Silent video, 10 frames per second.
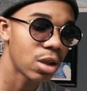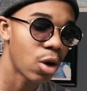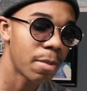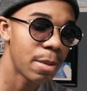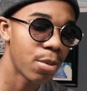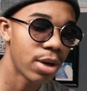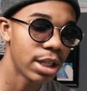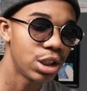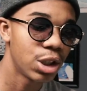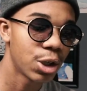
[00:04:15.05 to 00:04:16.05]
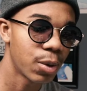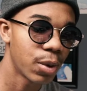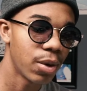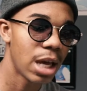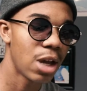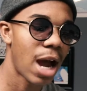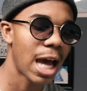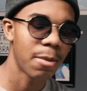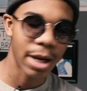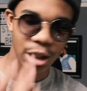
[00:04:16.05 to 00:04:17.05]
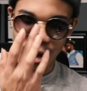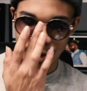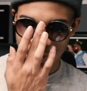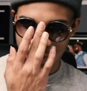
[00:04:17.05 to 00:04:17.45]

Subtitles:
or people in general in your occupation?